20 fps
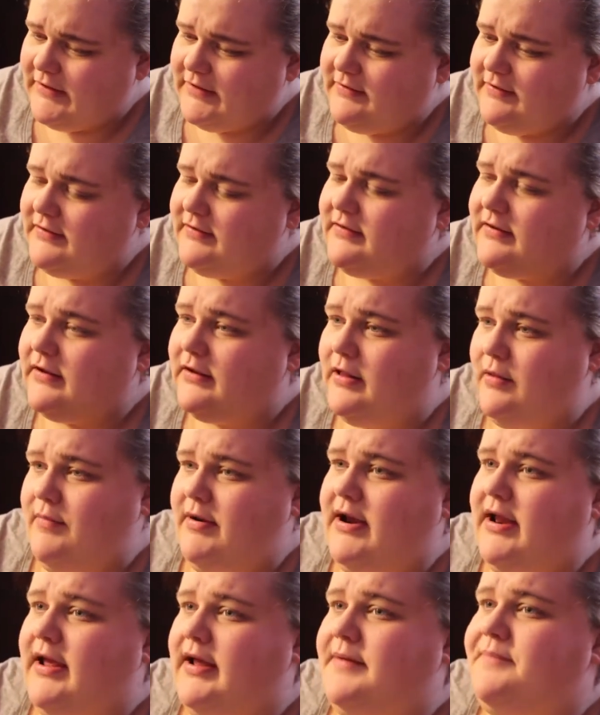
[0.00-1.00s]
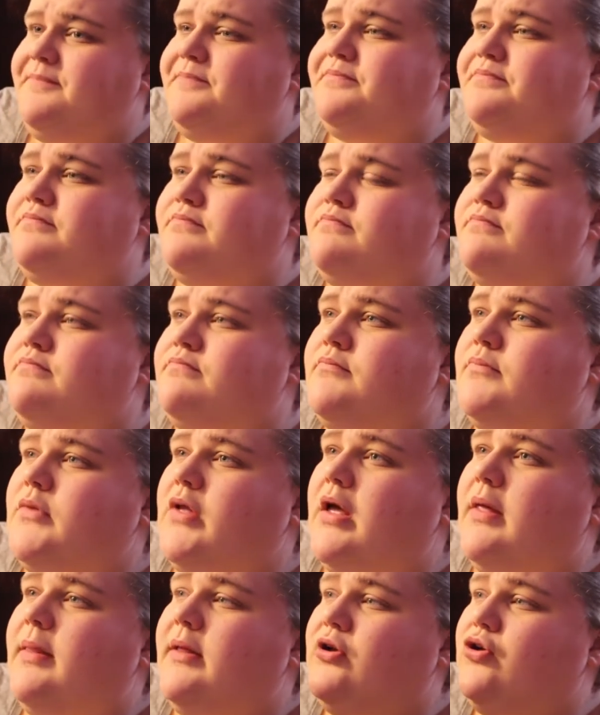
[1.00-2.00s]
it tastes like lemonade,
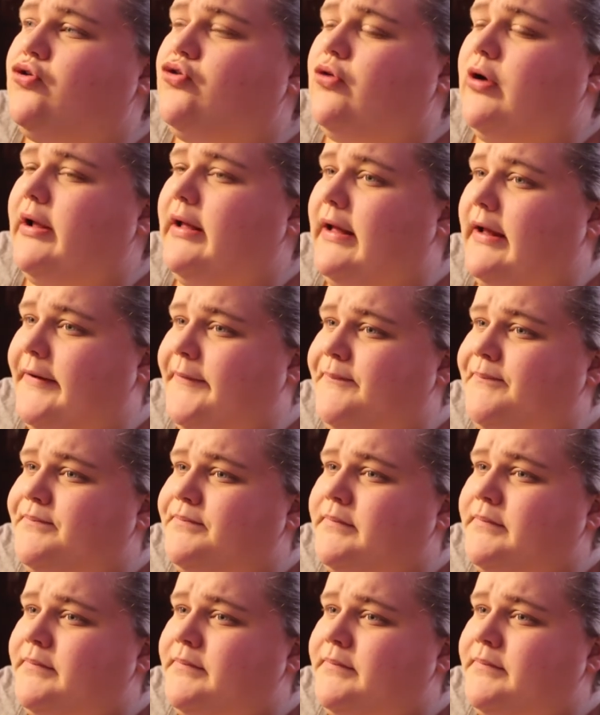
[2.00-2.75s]
and then you drink it.